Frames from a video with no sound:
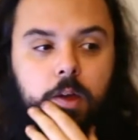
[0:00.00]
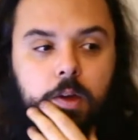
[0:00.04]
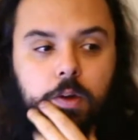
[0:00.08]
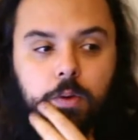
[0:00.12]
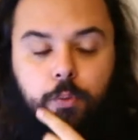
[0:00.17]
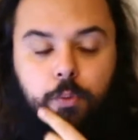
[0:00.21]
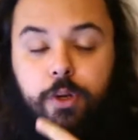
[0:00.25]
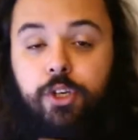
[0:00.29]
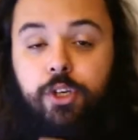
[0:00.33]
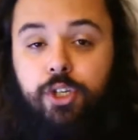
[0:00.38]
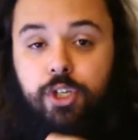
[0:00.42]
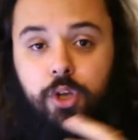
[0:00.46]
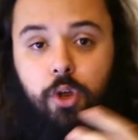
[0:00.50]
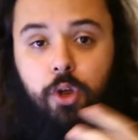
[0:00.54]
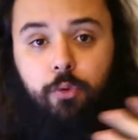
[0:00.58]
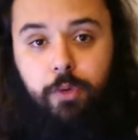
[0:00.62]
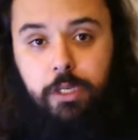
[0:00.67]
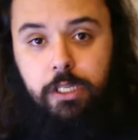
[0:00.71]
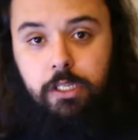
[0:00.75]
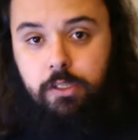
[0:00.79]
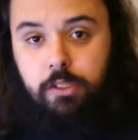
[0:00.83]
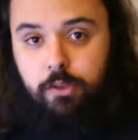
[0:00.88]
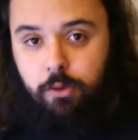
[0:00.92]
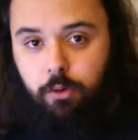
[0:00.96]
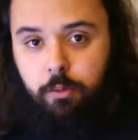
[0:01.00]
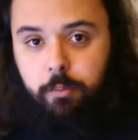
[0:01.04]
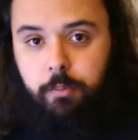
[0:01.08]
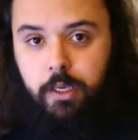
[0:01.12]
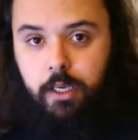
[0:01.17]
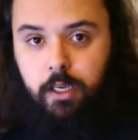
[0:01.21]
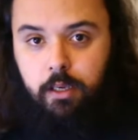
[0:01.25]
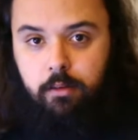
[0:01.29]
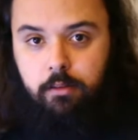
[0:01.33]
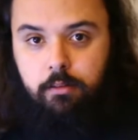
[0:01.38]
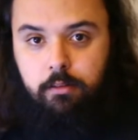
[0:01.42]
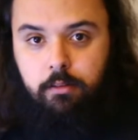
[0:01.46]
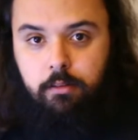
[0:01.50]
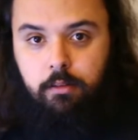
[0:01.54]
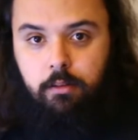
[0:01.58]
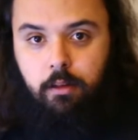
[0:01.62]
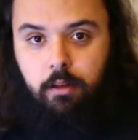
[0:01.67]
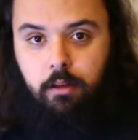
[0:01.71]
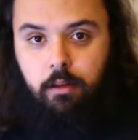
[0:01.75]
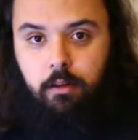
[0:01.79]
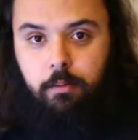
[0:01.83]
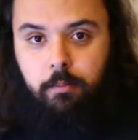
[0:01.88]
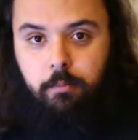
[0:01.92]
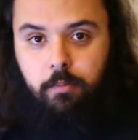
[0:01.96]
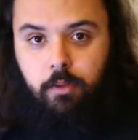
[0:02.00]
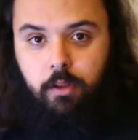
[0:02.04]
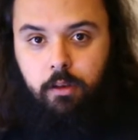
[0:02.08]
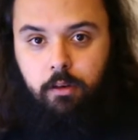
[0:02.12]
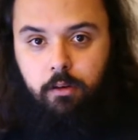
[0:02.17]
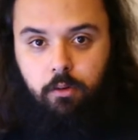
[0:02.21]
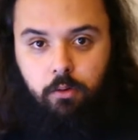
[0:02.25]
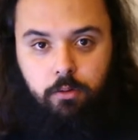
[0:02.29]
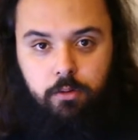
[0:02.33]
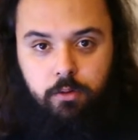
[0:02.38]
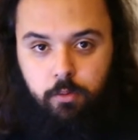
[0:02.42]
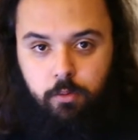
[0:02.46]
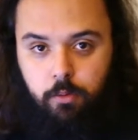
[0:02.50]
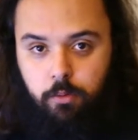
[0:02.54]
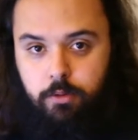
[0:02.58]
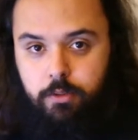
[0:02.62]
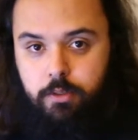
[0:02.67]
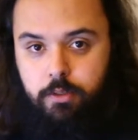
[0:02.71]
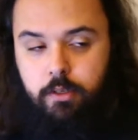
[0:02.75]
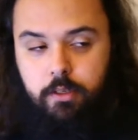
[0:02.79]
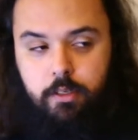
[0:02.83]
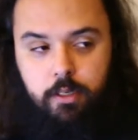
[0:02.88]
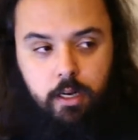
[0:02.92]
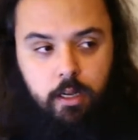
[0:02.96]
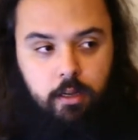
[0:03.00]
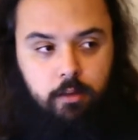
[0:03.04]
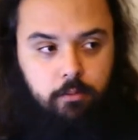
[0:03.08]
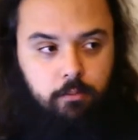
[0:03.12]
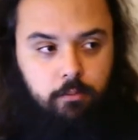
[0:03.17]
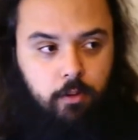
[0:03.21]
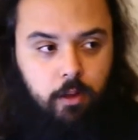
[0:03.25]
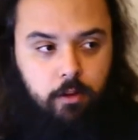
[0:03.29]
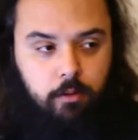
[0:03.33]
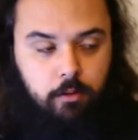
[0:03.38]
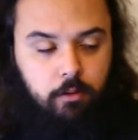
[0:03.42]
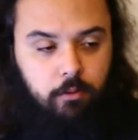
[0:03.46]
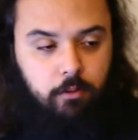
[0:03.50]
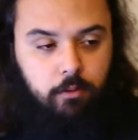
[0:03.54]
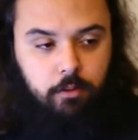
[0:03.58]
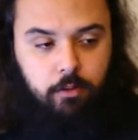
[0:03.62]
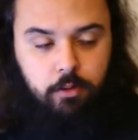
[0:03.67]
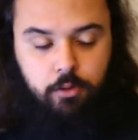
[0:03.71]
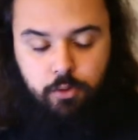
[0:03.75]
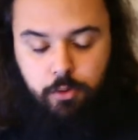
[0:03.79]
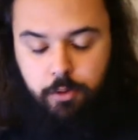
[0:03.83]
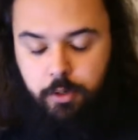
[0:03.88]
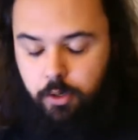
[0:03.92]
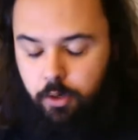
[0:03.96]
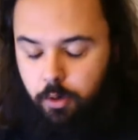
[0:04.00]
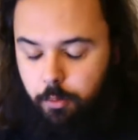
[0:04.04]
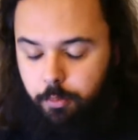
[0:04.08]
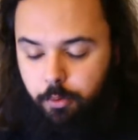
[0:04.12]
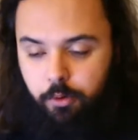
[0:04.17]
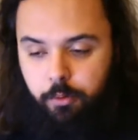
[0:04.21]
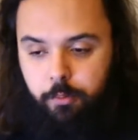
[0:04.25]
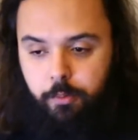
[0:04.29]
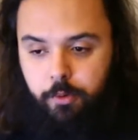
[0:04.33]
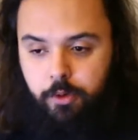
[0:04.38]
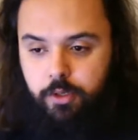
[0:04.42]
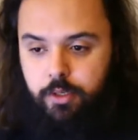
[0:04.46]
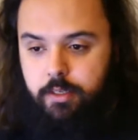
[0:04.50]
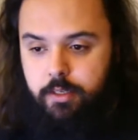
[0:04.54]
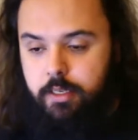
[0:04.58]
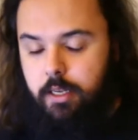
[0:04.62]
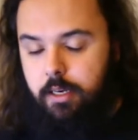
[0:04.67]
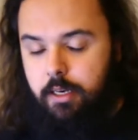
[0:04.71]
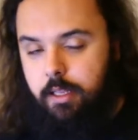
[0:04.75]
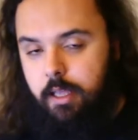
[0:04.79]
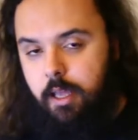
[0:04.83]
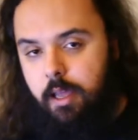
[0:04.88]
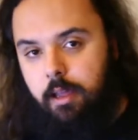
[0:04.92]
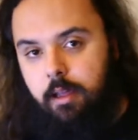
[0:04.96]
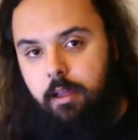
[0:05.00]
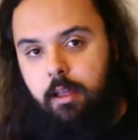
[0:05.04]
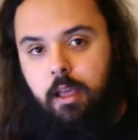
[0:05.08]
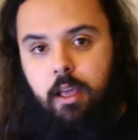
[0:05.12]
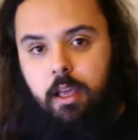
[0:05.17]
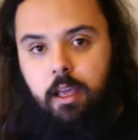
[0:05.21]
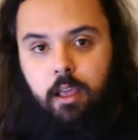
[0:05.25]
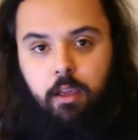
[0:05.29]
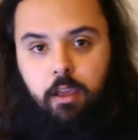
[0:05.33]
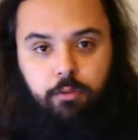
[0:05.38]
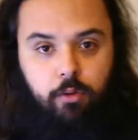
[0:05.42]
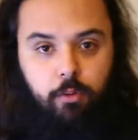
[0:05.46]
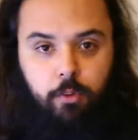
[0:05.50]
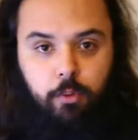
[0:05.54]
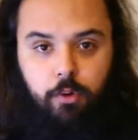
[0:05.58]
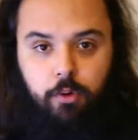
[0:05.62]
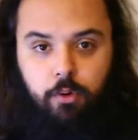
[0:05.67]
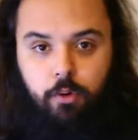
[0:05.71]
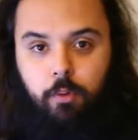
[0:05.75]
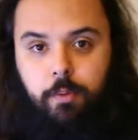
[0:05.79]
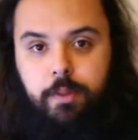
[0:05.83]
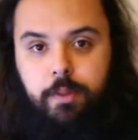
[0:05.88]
which she already told me in close quarters, like during an appointment. She said, "Yeah, if you want to know what's